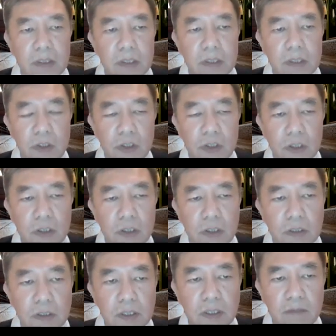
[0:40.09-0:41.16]

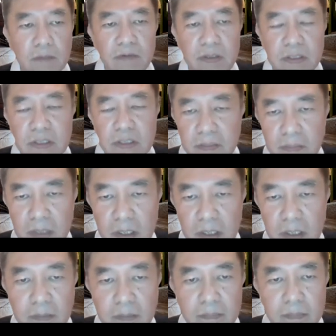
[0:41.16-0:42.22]
teachings are very similar,